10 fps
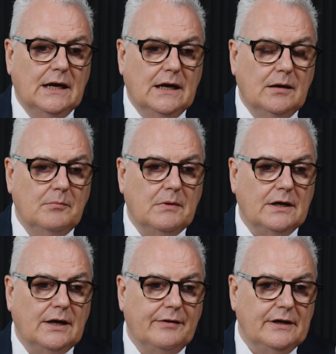
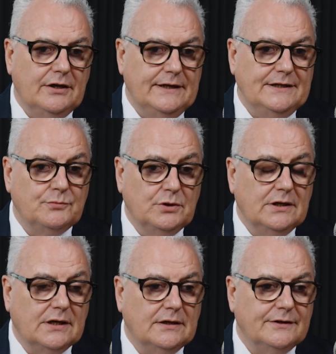I think you need to
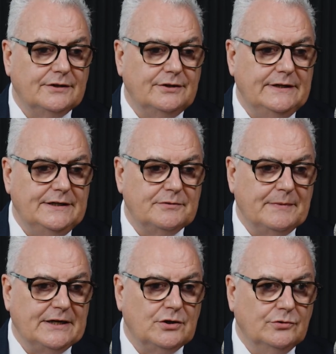work hard and you need to
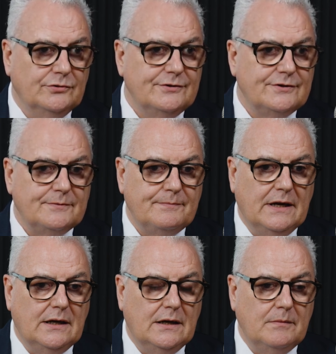make calls.
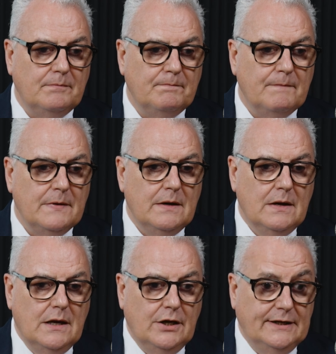
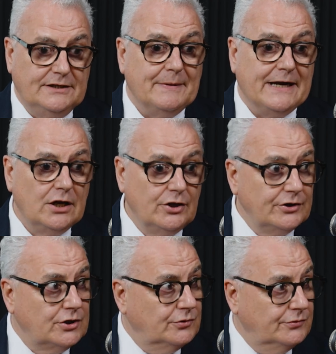You need to make a lot
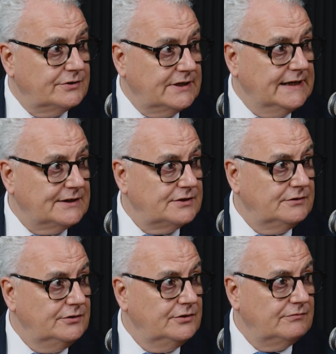of calls to get
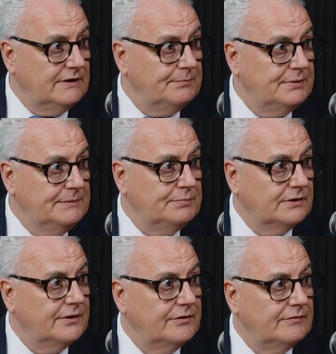to the right
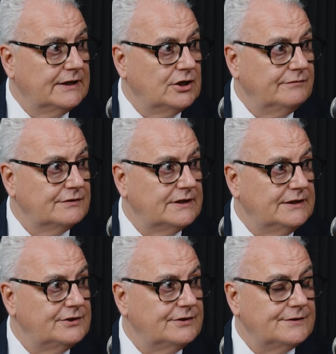people and the right
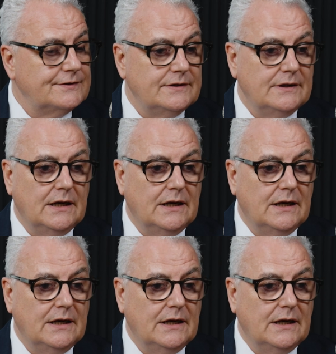conversations.